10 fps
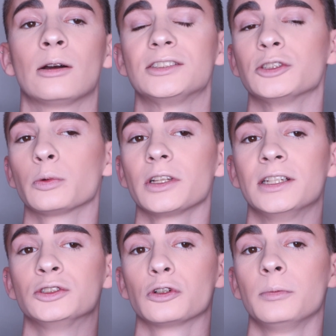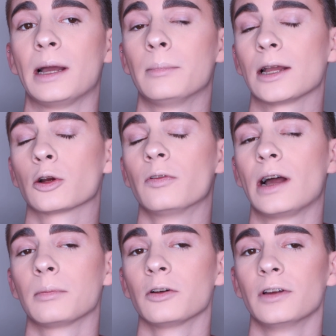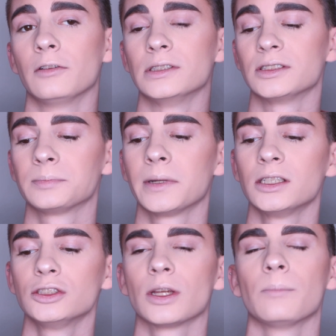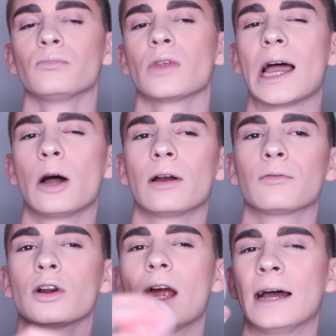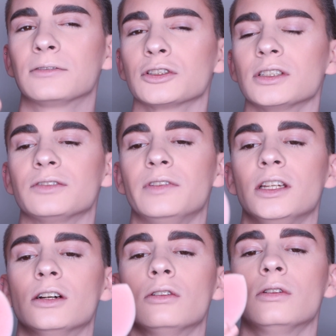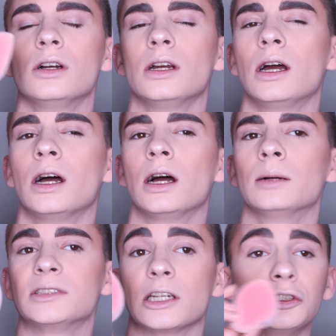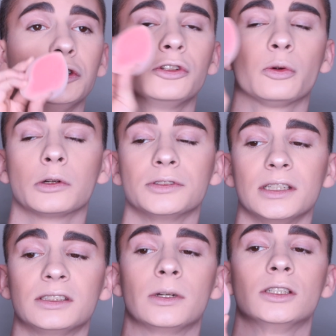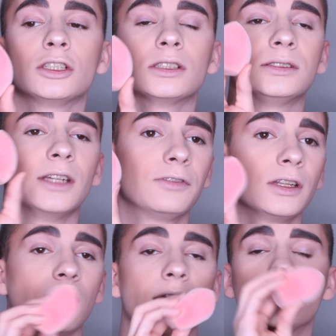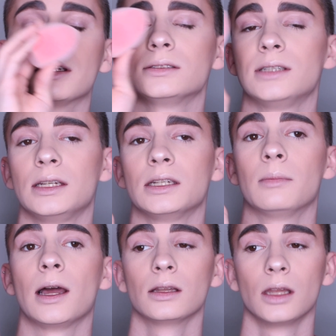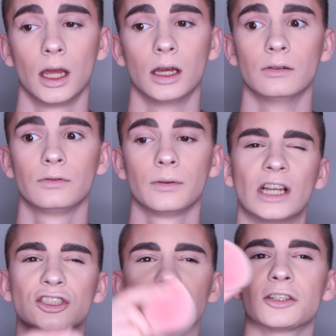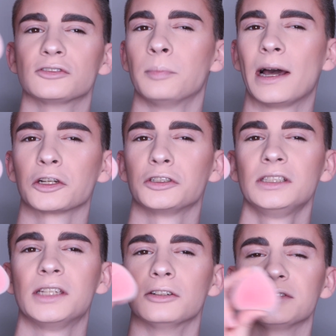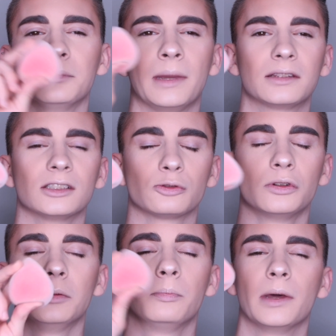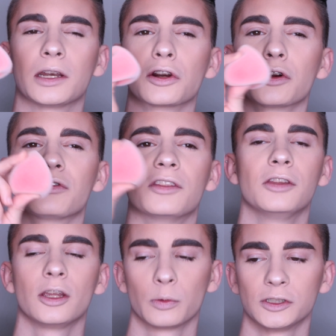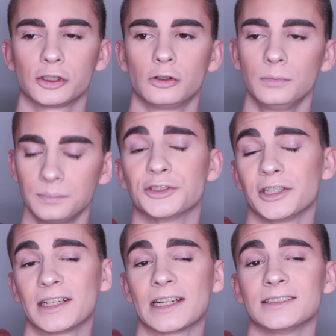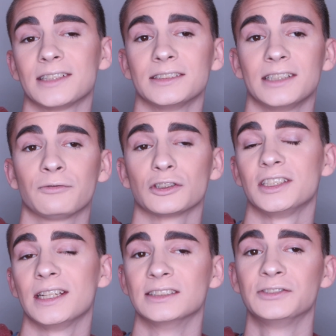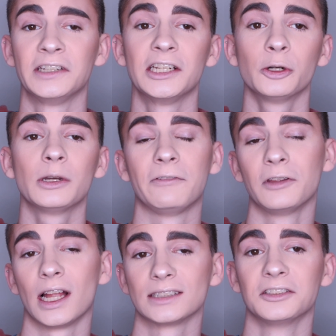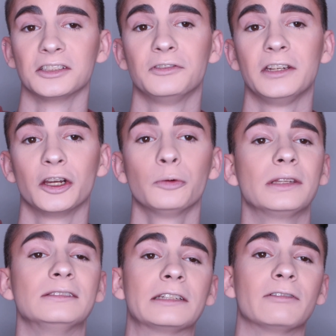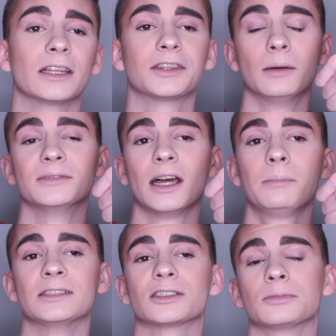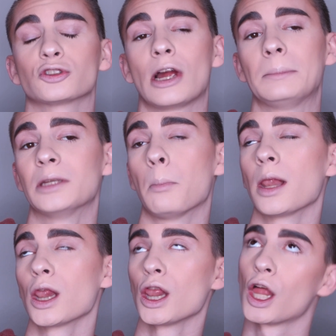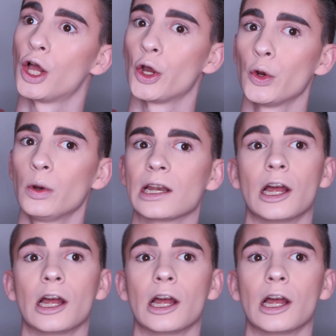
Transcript: Now I still really enjoy my microfiber velvet sponge. However, after this video, I'm telling you the rosé sponge has definitely like taken my love. It's just those minor details that make this one better than the original. So yeah guys, that is it for today's video. If you liked this video, please give it a thumbs up and subscribe down below.